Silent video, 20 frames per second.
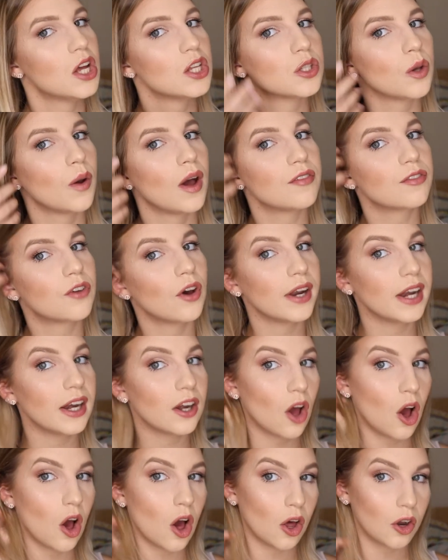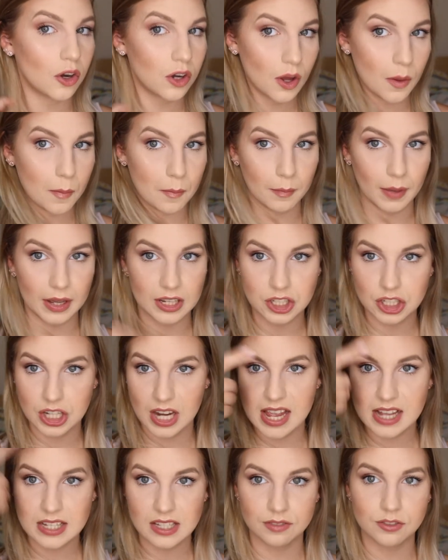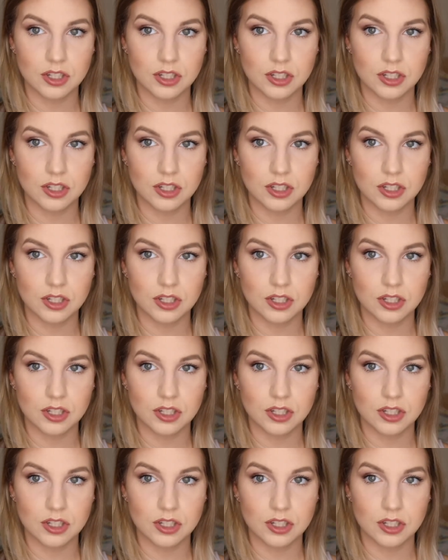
So I've got it on my cheeks.